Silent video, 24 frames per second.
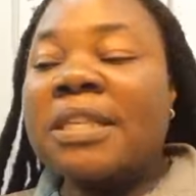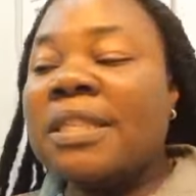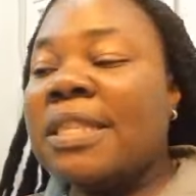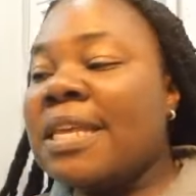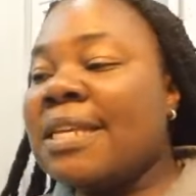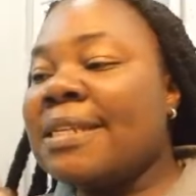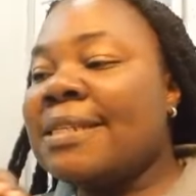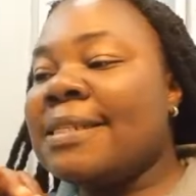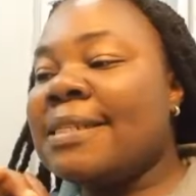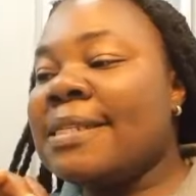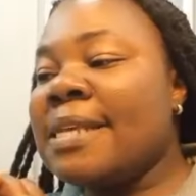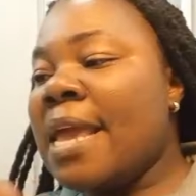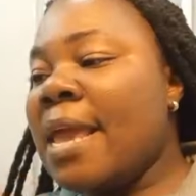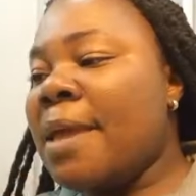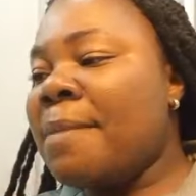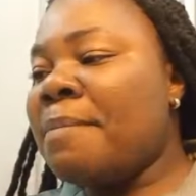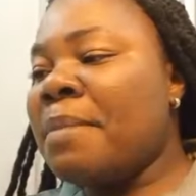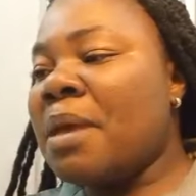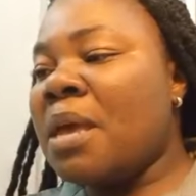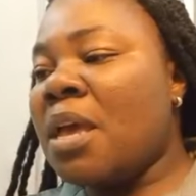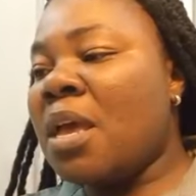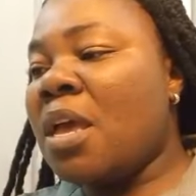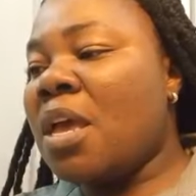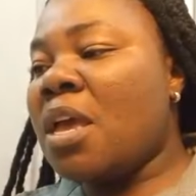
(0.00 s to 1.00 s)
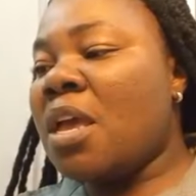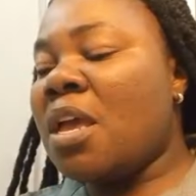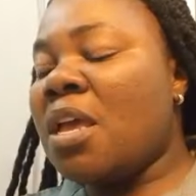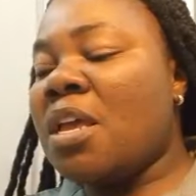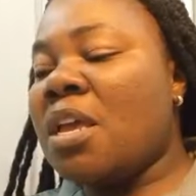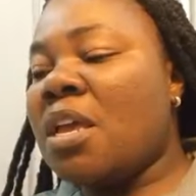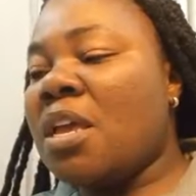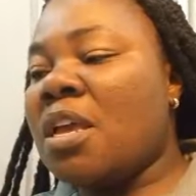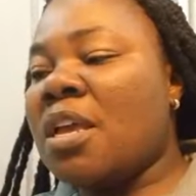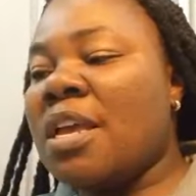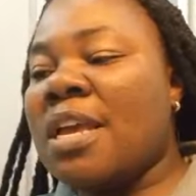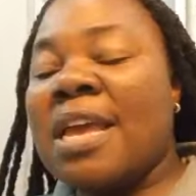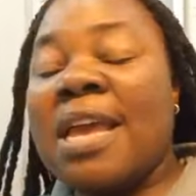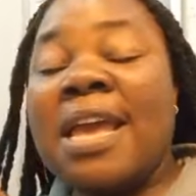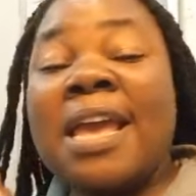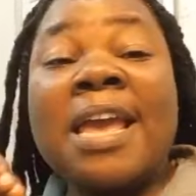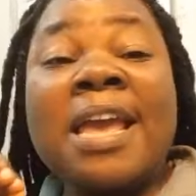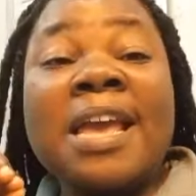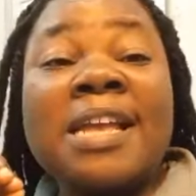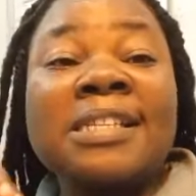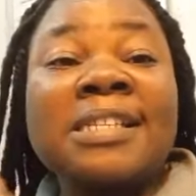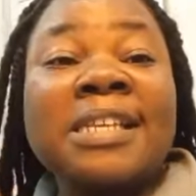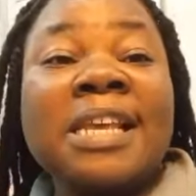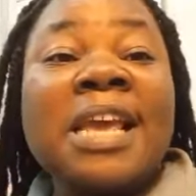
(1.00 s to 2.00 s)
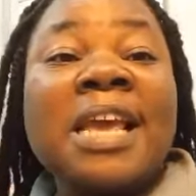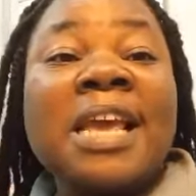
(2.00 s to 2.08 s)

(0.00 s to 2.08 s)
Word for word: the same uh, uh, head